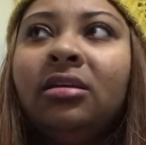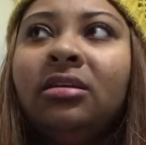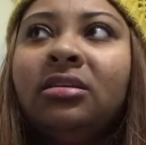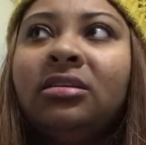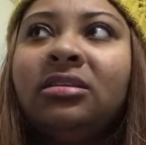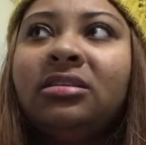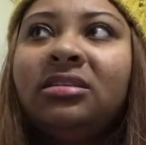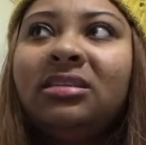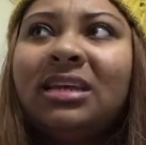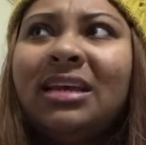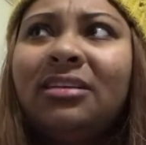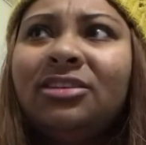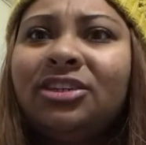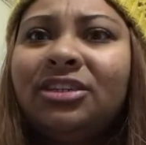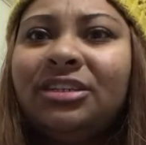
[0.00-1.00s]

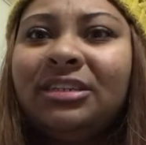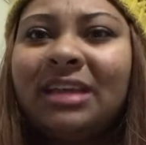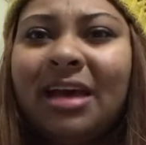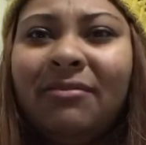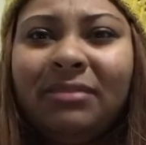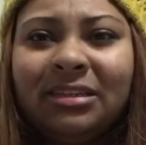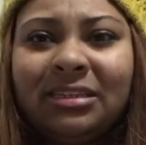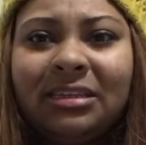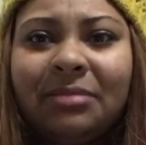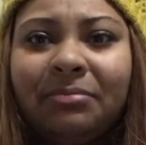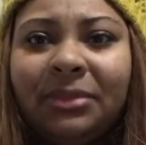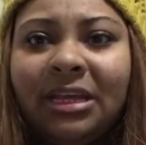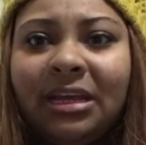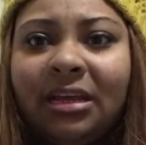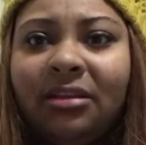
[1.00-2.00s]
6 or 7
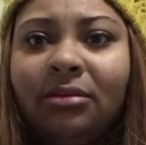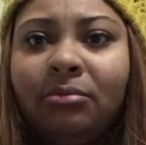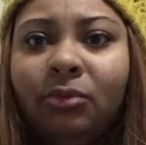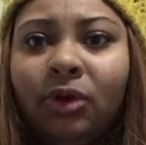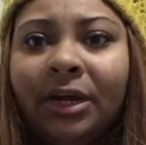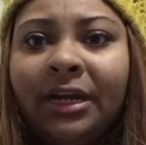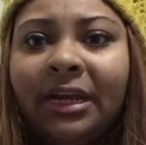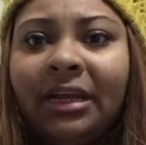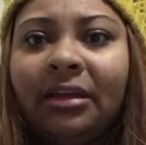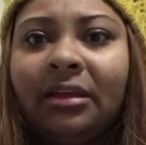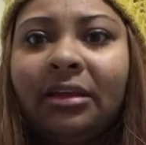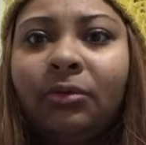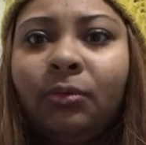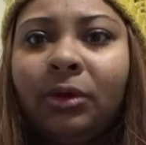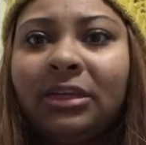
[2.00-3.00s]
something in the
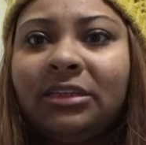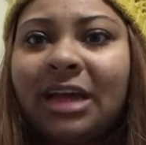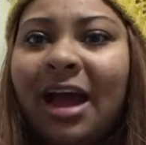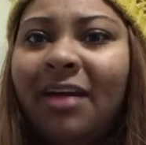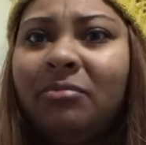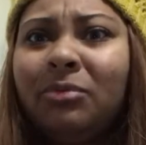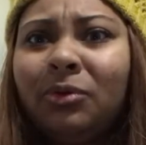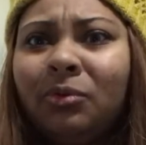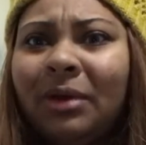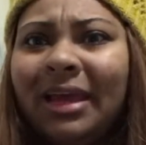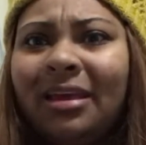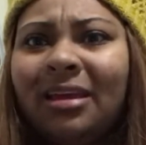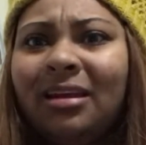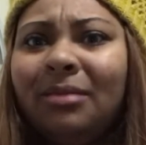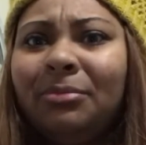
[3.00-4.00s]
morning, which I've been
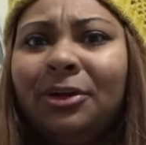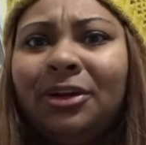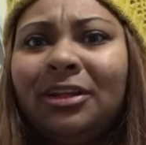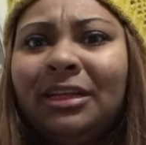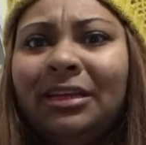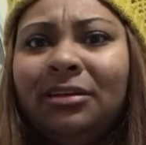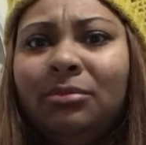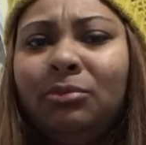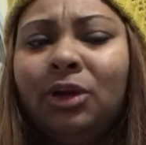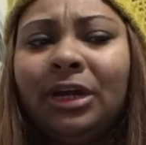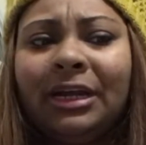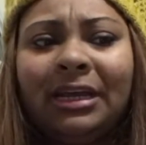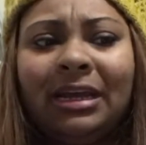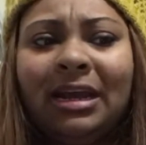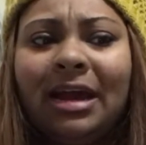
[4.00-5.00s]
waking up early in the
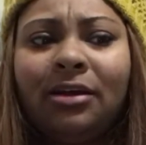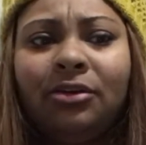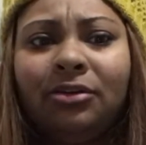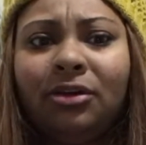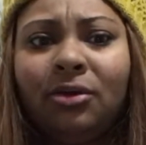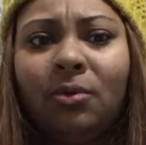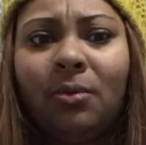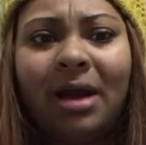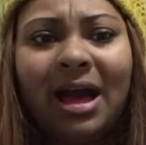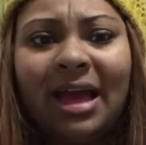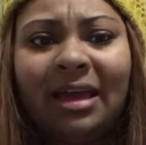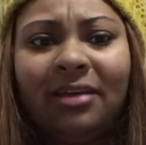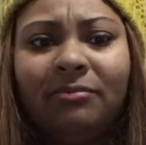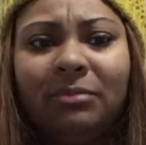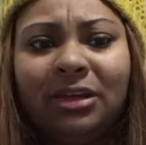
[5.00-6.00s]
morning, and I don't know
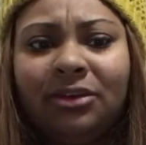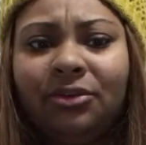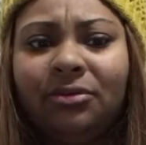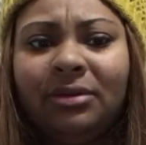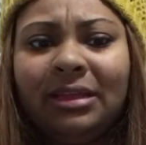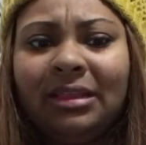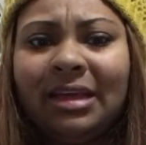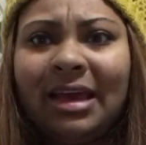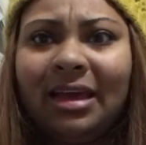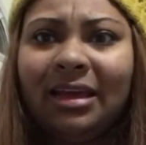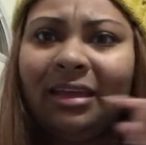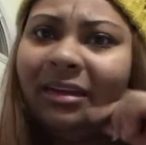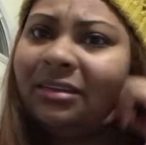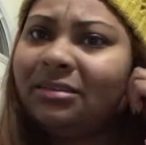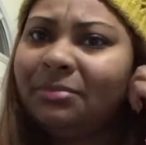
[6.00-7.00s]
why I've been doing that,
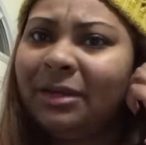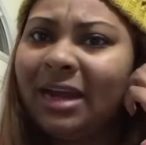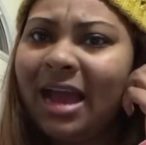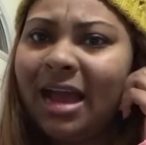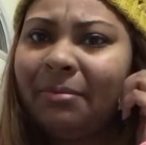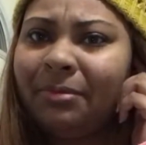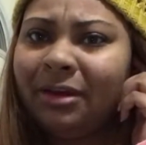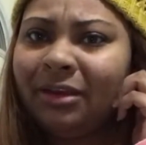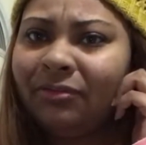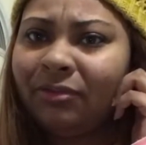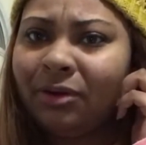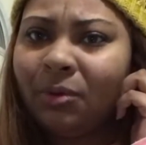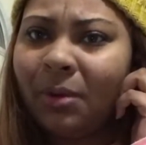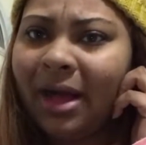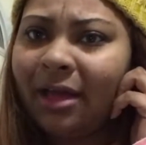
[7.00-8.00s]
and it's been happening for
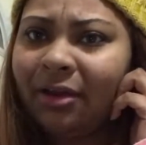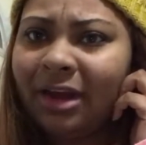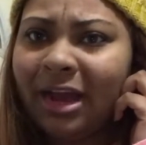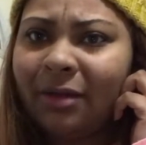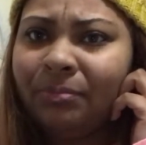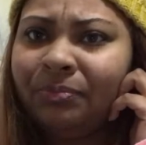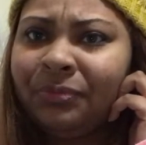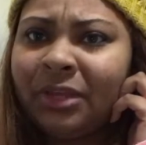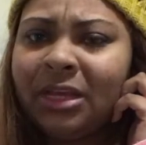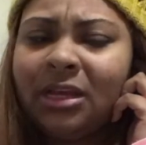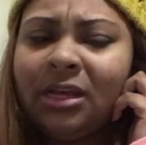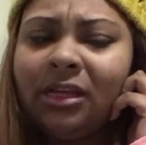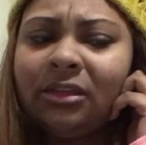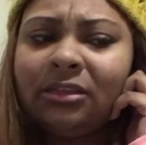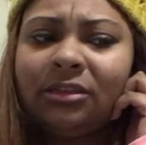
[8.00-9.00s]
a while now.
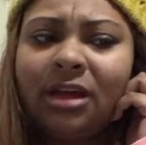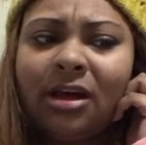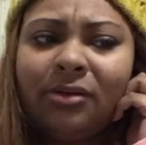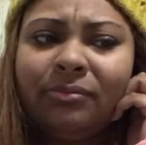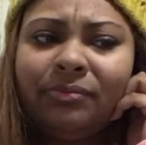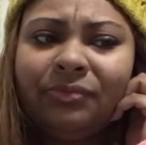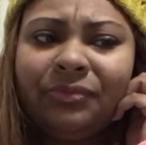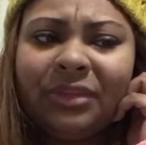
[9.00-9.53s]
So